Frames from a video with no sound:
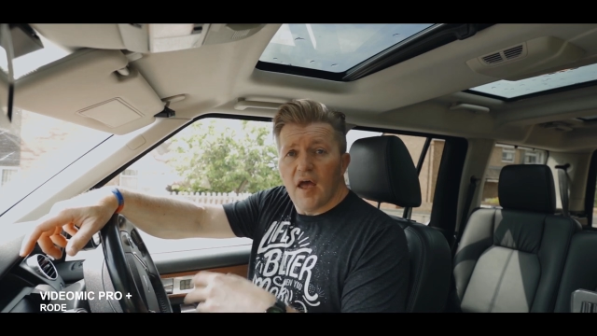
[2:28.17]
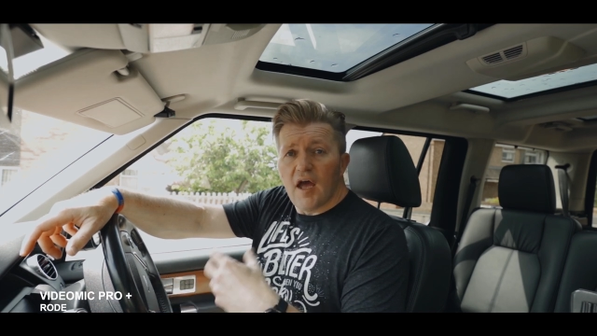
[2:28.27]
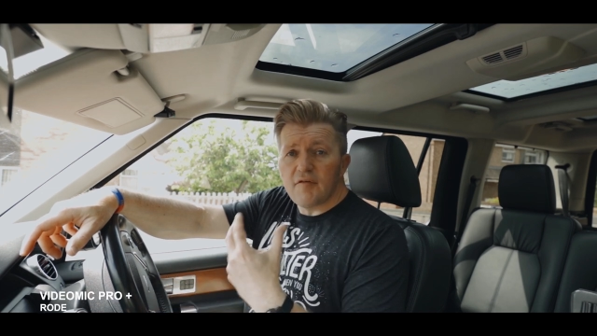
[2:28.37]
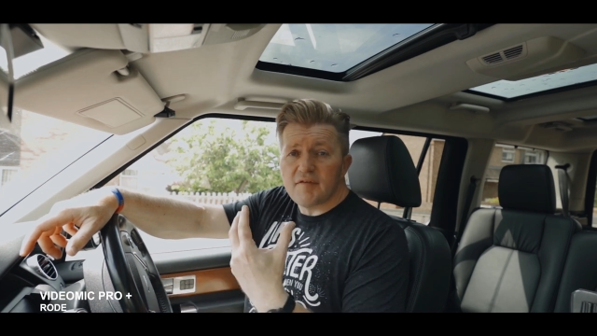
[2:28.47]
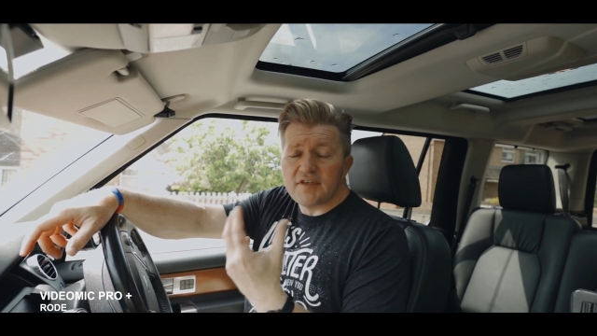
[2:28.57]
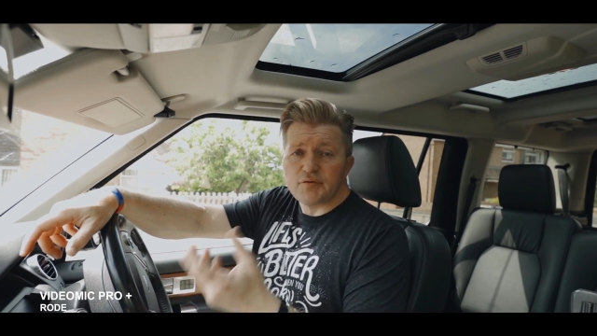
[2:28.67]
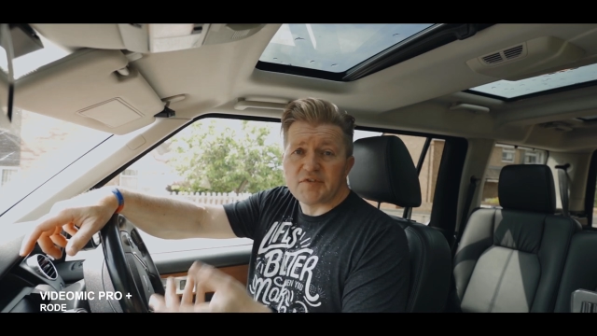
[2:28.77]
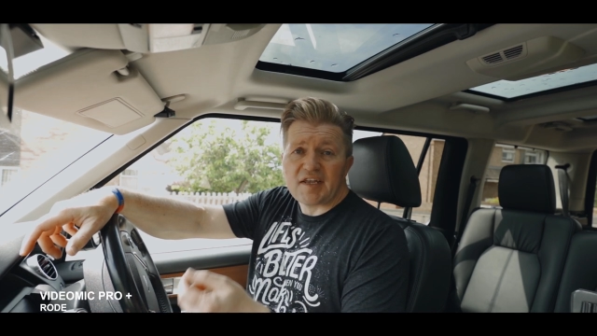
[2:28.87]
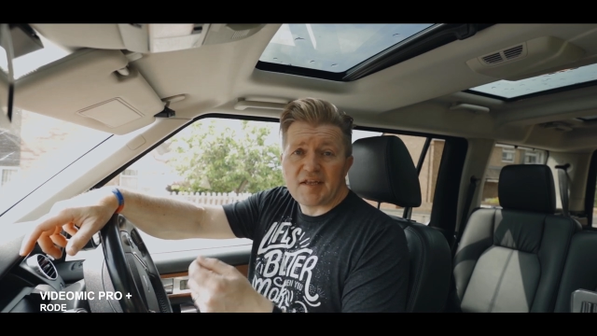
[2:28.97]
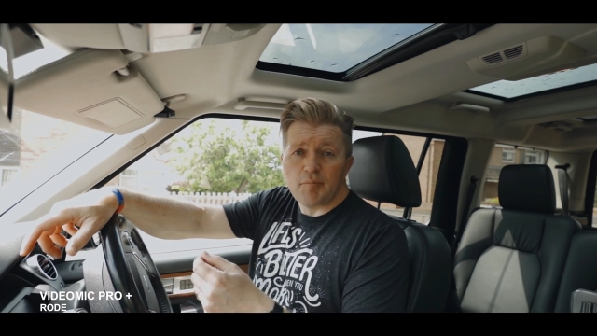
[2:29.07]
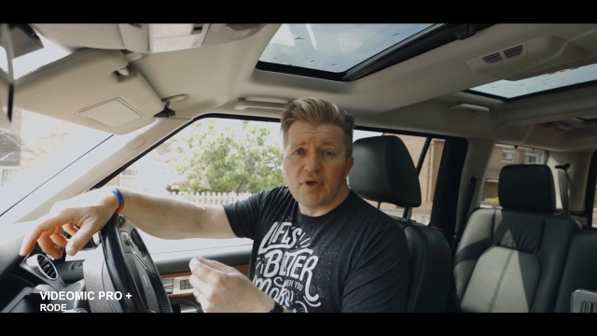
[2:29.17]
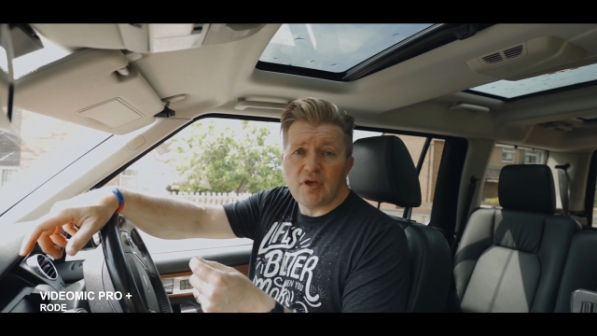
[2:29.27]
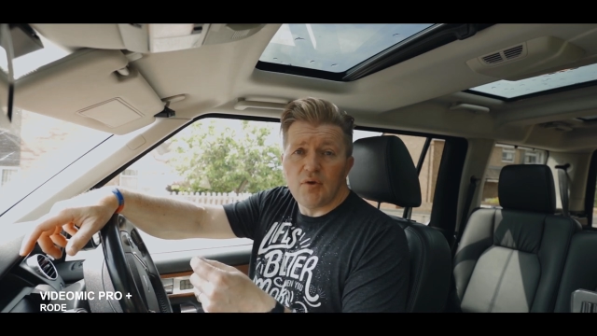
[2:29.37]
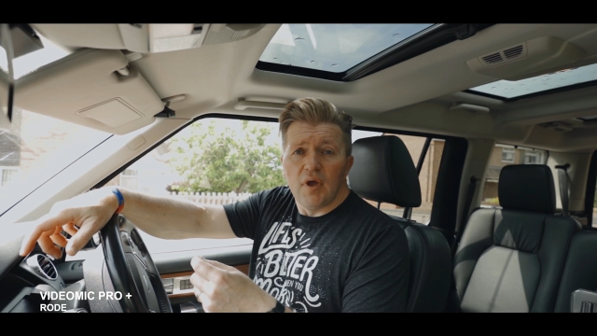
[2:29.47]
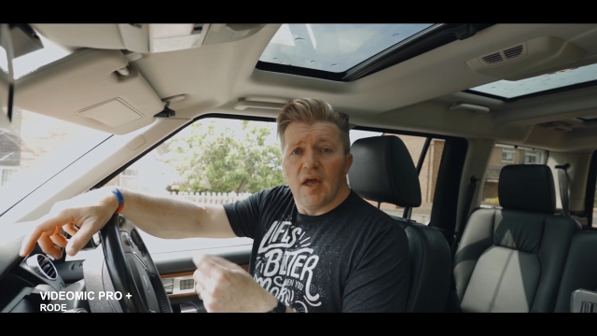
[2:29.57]
Hopefully, it's all tickety
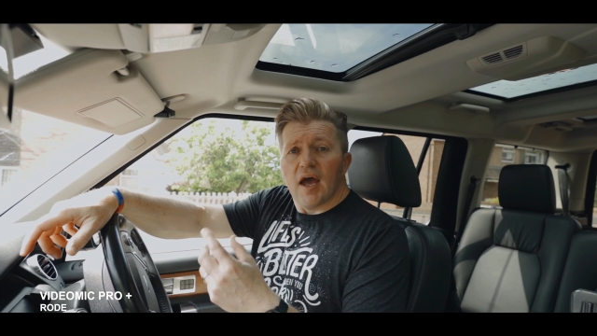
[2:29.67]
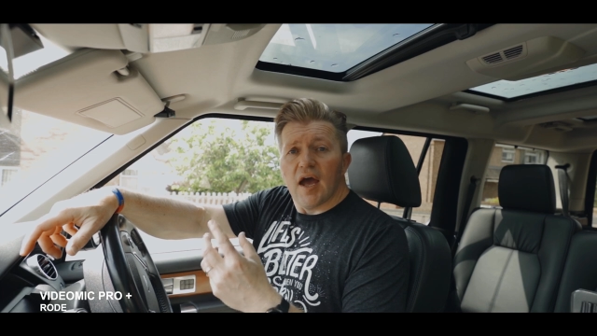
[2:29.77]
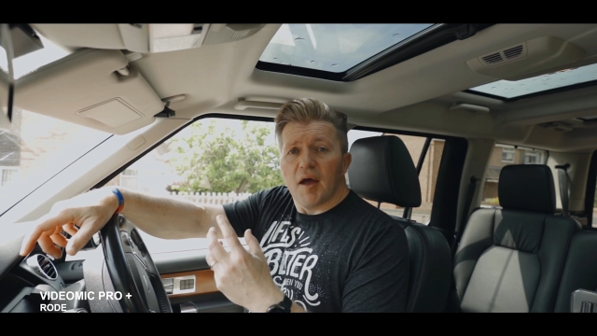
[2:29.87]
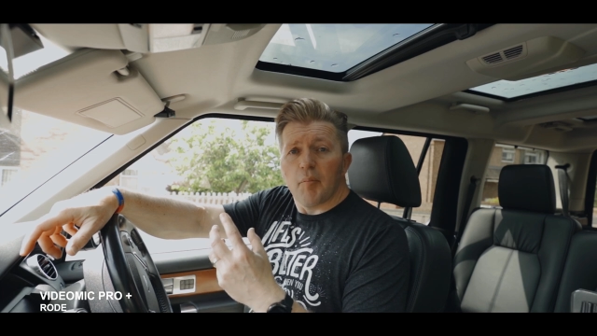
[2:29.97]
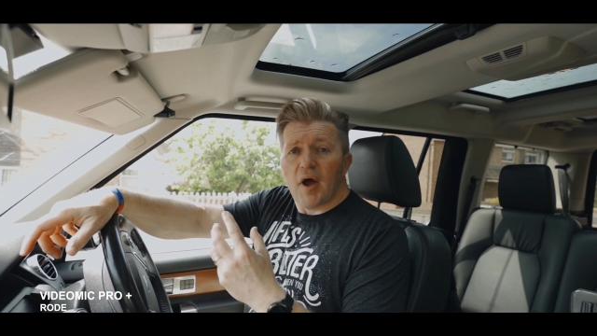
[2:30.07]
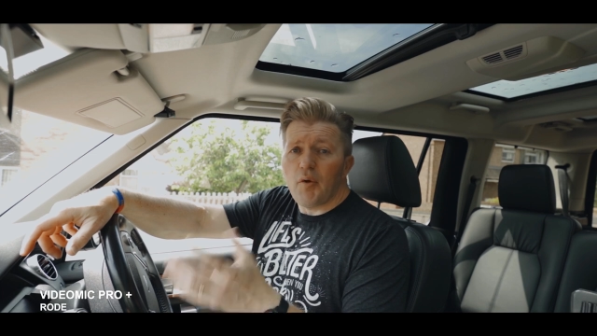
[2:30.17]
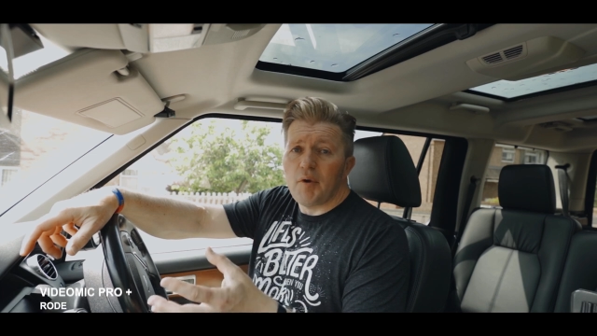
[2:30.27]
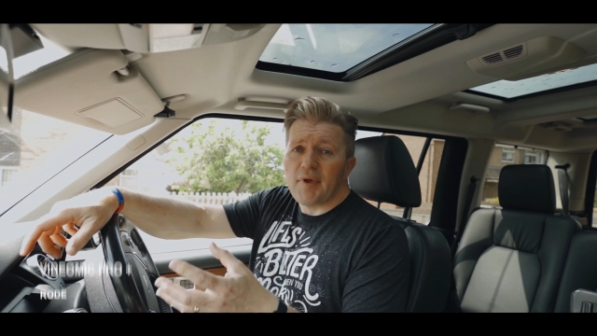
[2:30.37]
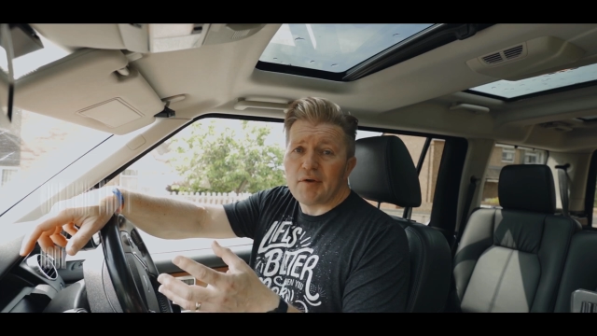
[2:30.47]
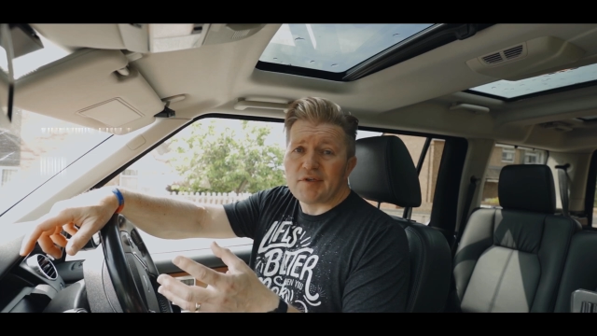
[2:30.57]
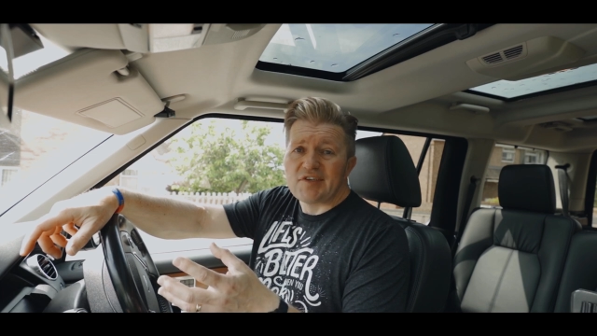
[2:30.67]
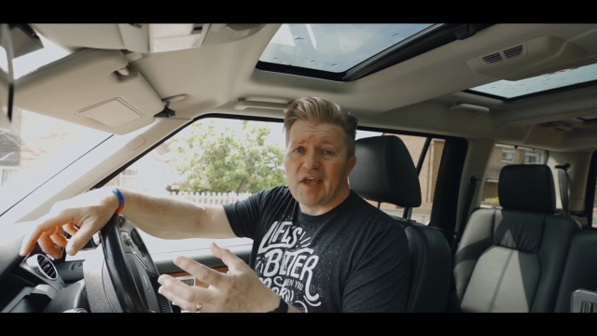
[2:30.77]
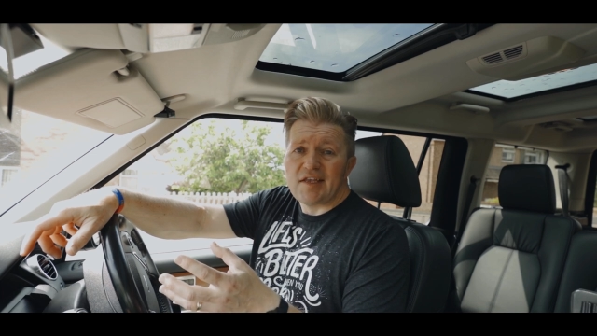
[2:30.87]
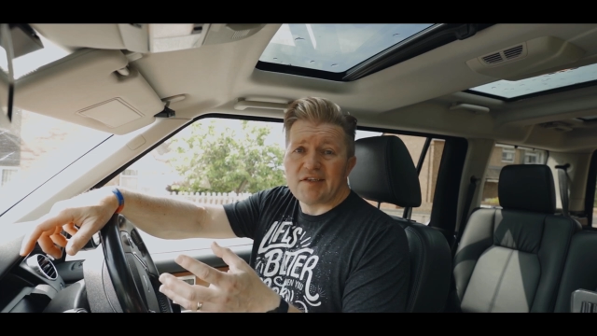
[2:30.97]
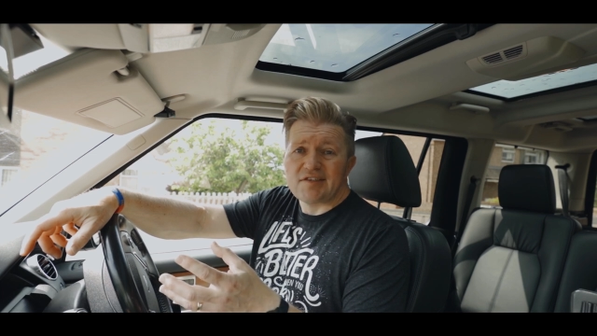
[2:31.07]
boo. Um, I won't be able
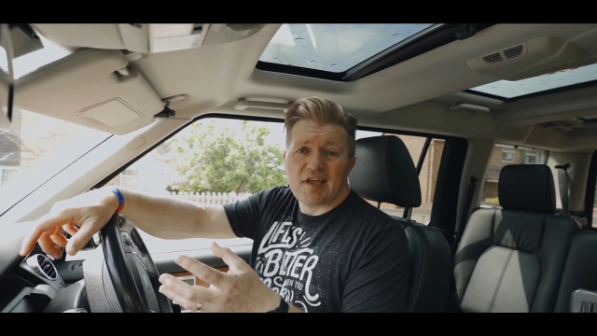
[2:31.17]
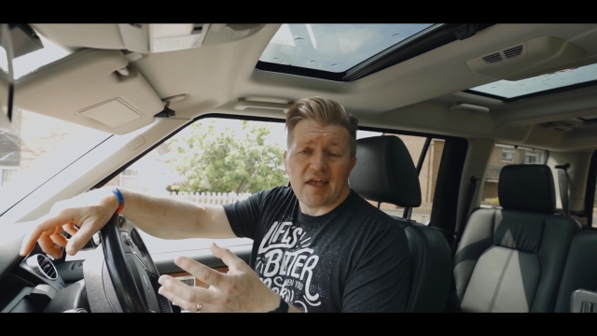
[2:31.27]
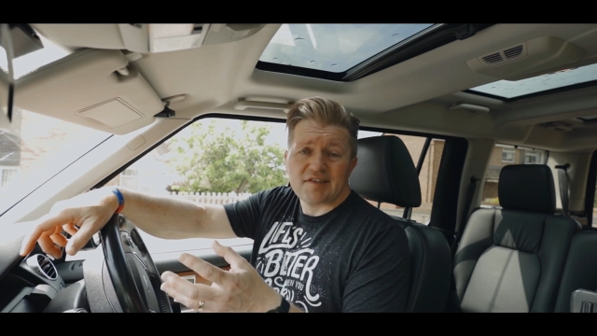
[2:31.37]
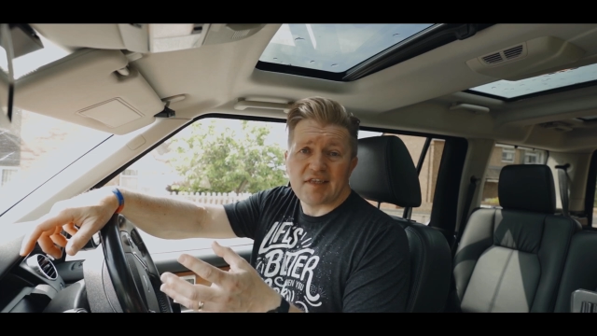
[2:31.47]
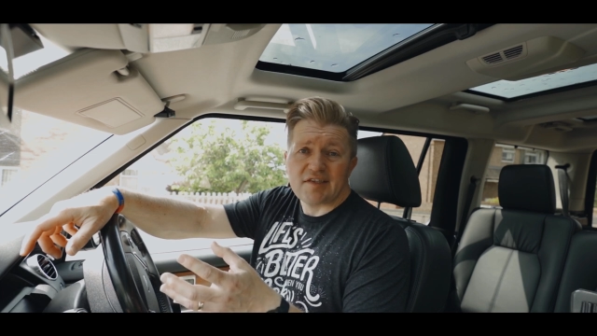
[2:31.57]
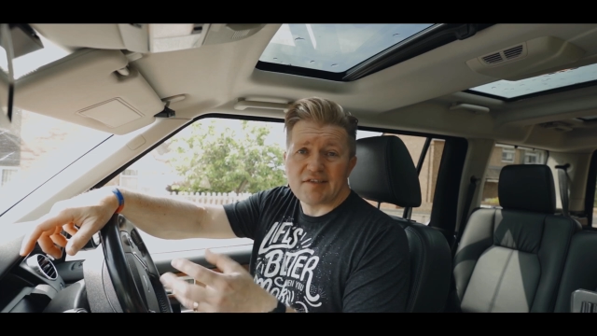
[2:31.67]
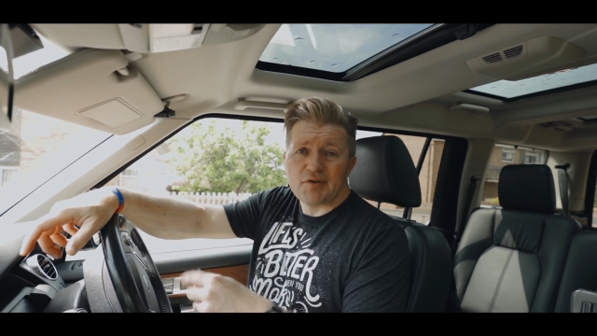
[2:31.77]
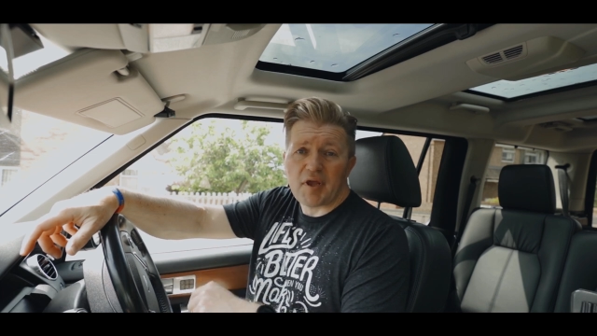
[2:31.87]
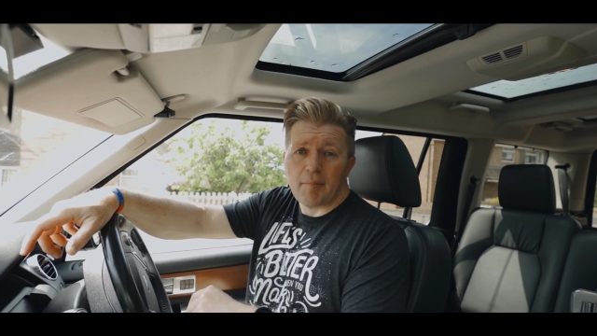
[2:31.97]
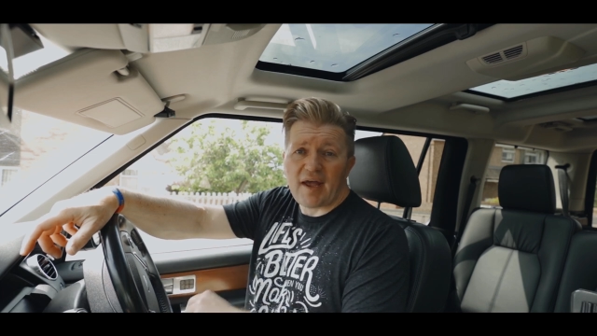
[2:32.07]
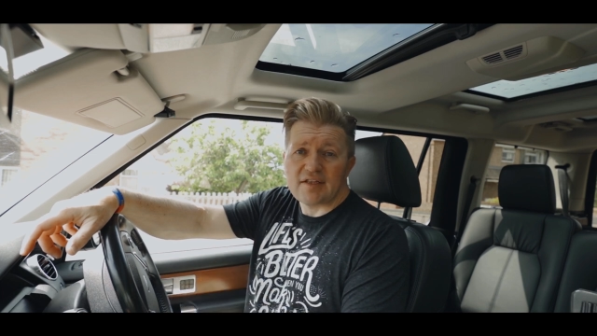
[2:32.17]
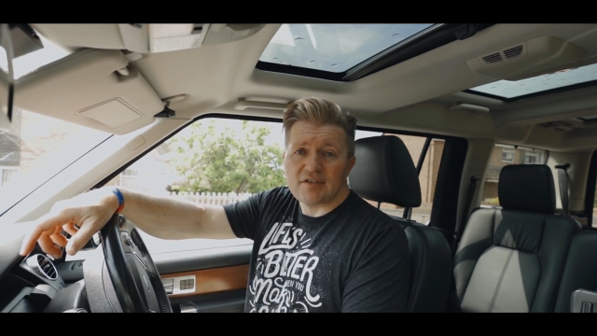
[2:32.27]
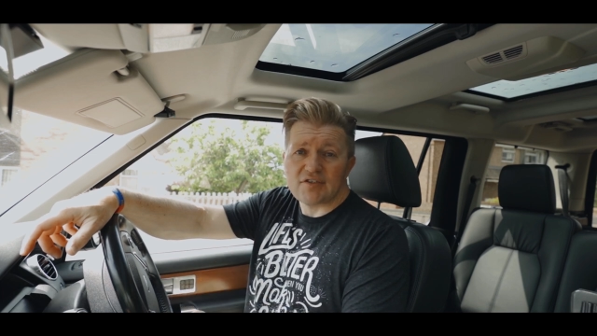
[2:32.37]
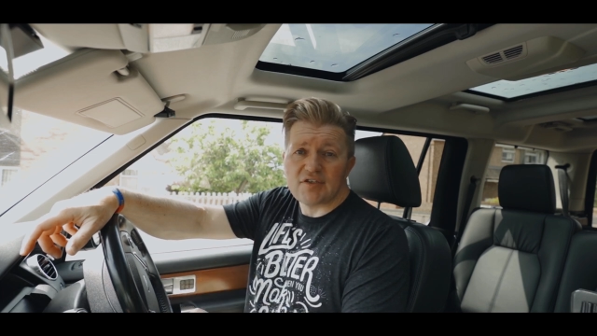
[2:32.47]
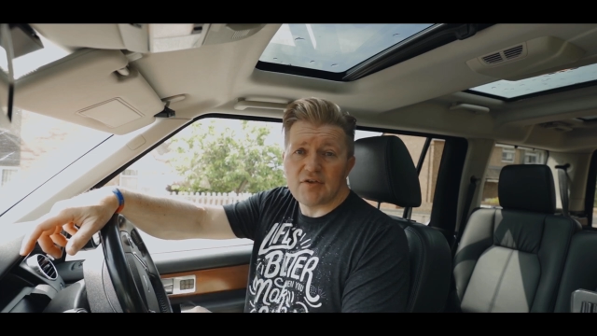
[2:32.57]
to test this until I get back
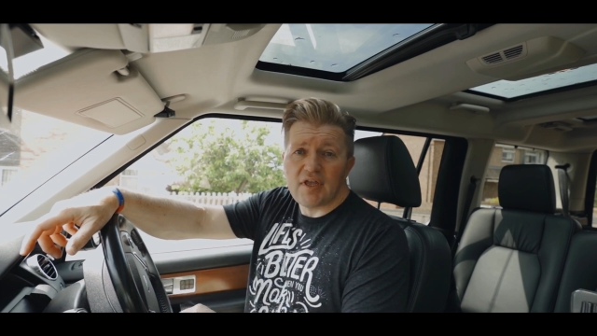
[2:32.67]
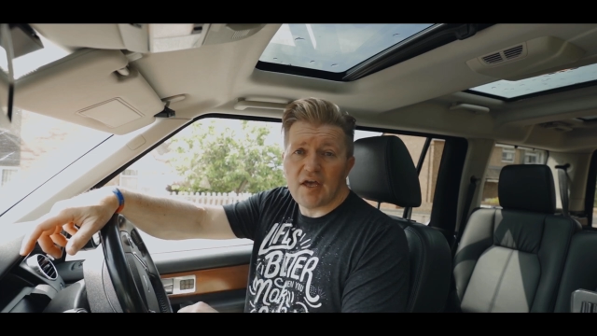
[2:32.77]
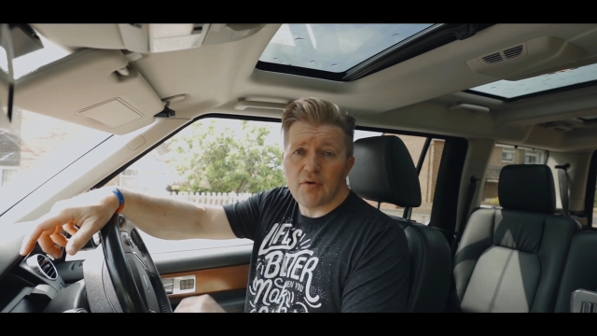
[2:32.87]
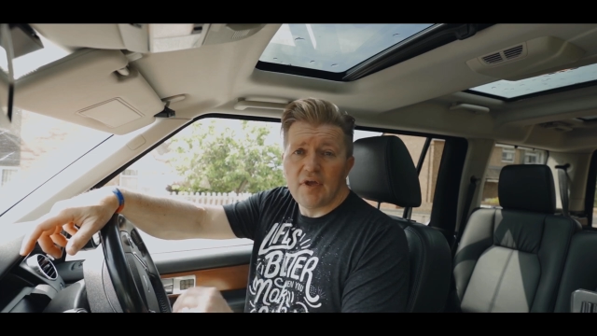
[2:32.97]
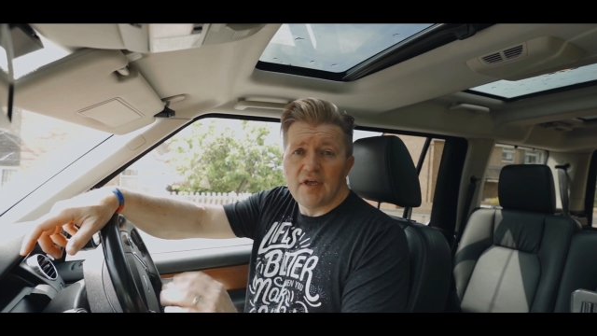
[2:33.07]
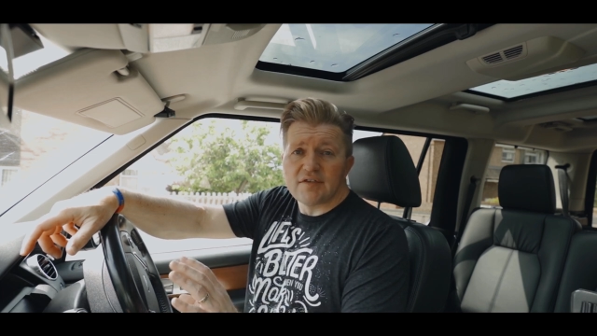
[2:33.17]
into the studio.